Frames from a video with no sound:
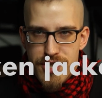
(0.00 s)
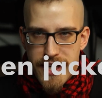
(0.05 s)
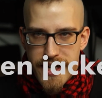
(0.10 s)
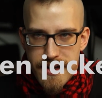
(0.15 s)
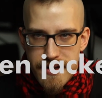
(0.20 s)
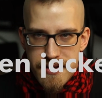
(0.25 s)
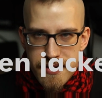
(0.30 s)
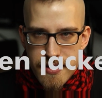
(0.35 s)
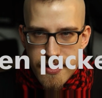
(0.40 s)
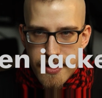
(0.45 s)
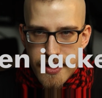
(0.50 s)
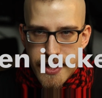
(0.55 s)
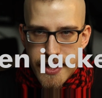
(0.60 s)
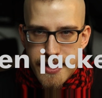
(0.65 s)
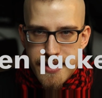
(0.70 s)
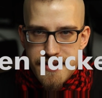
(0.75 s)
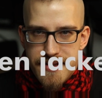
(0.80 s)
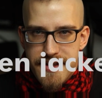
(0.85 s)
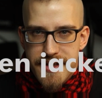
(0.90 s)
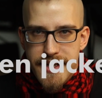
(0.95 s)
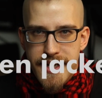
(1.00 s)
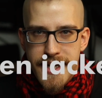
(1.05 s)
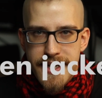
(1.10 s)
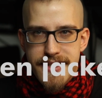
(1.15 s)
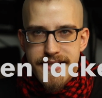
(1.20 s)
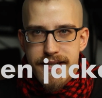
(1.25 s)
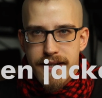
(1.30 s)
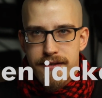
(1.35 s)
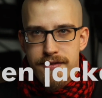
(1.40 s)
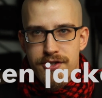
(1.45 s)
jacket is the
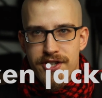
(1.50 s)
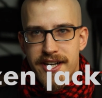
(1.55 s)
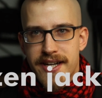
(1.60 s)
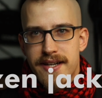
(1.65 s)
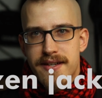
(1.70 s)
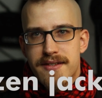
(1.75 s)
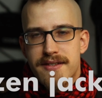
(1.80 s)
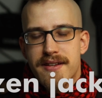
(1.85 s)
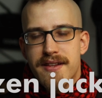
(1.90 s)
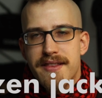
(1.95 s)
Hitzen jacket.